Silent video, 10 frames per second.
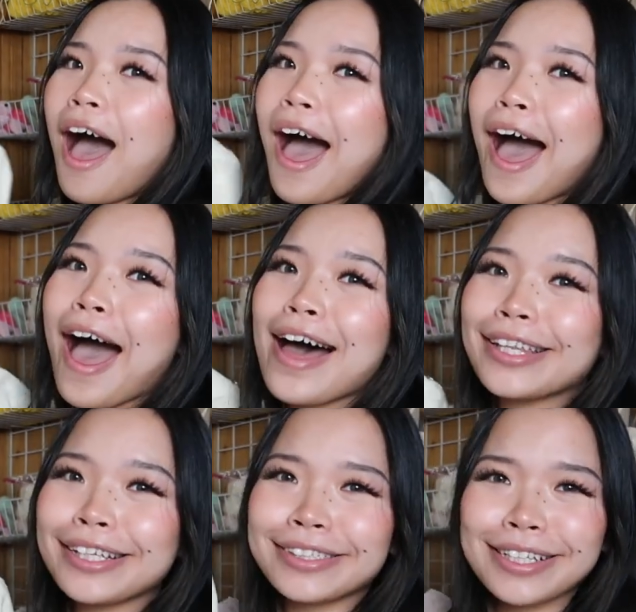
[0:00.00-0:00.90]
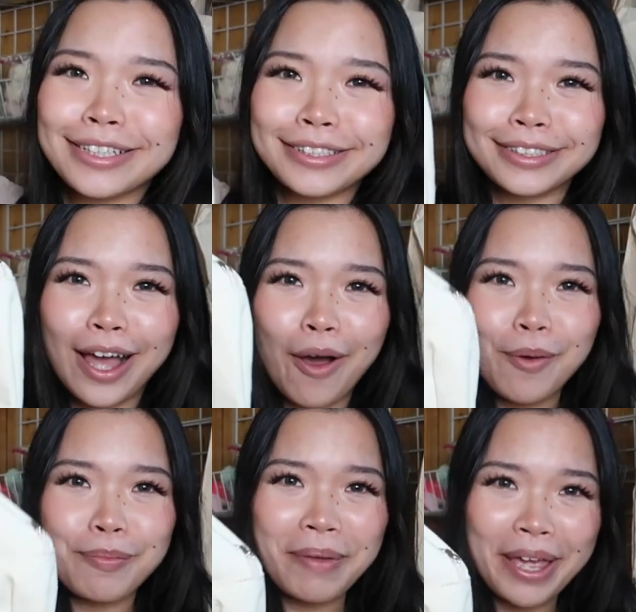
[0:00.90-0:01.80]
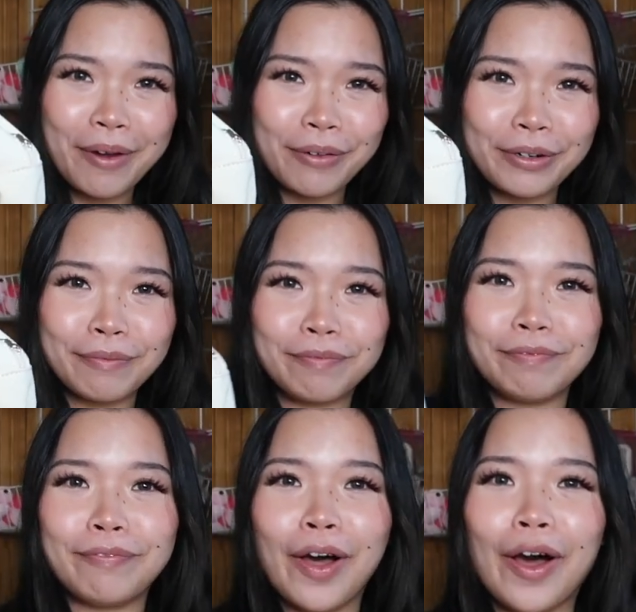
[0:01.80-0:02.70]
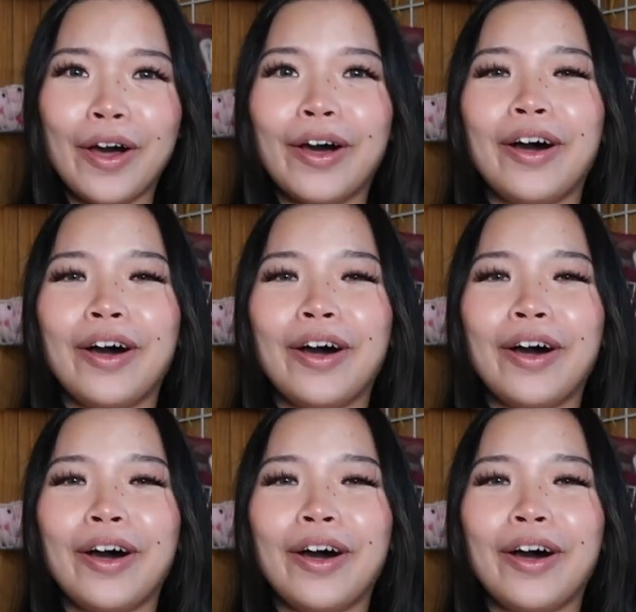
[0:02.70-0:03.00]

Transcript: Ah, this is so beautiful.